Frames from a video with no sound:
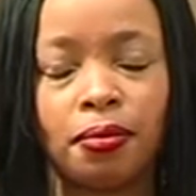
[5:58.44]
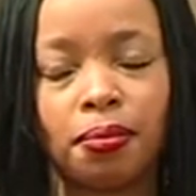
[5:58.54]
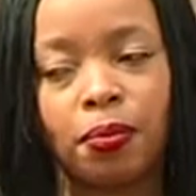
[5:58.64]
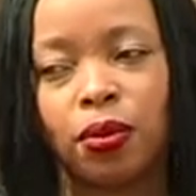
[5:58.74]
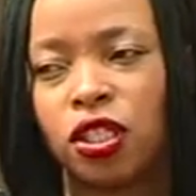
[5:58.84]

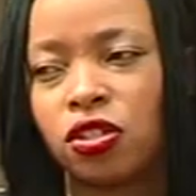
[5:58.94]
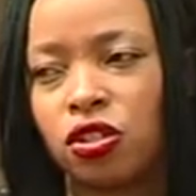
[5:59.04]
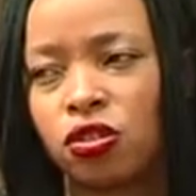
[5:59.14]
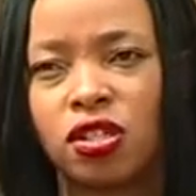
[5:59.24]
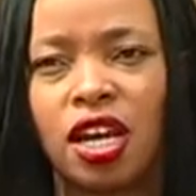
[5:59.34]
people
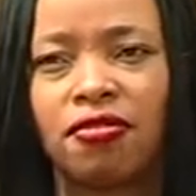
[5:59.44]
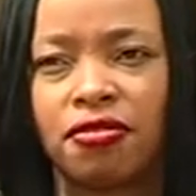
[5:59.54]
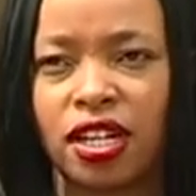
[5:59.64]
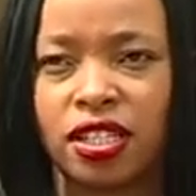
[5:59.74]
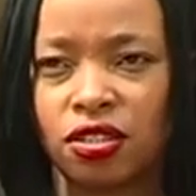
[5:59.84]
introduce their
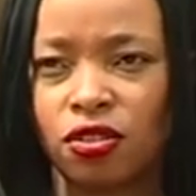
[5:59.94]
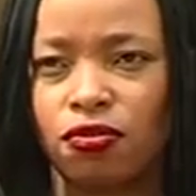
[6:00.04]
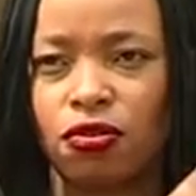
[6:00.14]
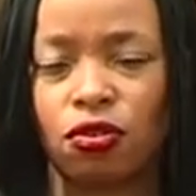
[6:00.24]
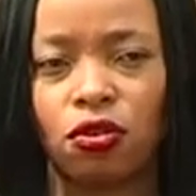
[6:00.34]
friends. So
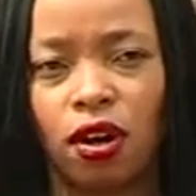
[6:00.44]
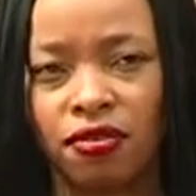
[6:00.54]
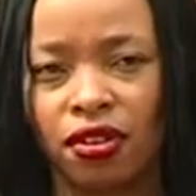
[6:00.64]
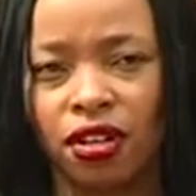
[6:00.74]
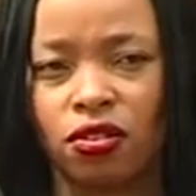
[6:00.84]
if you know a
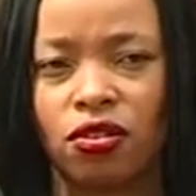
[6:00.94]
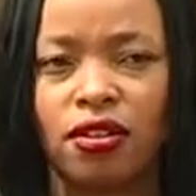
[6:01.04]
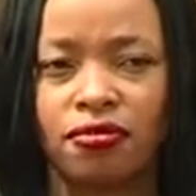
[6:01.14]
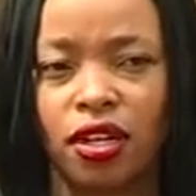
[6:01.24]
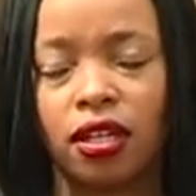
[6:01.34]
friend, you know
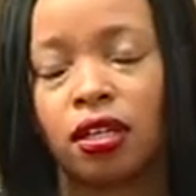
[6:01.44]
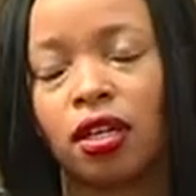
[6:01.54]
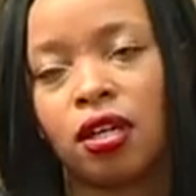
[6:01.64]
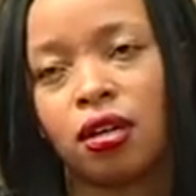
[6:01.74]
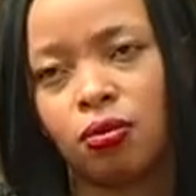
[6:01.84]
a friend.
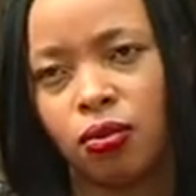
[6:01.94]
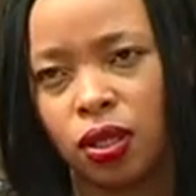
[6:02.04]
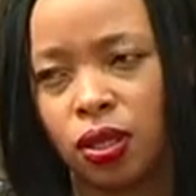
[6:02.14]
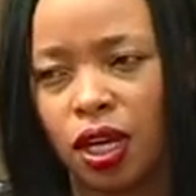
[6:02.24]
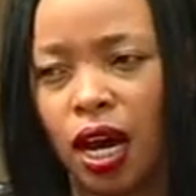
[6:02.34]

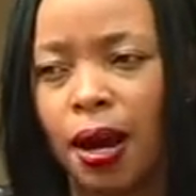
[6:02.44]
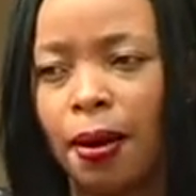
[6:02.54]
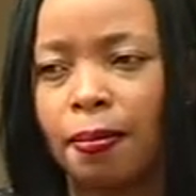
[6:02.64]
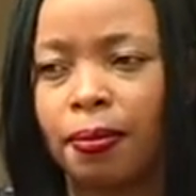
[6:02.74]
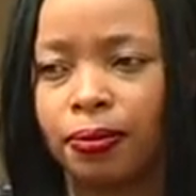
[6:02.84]
We
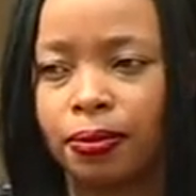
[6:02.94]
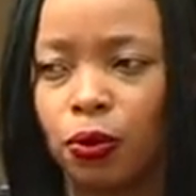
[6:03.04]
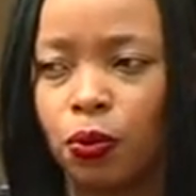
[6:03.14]
come,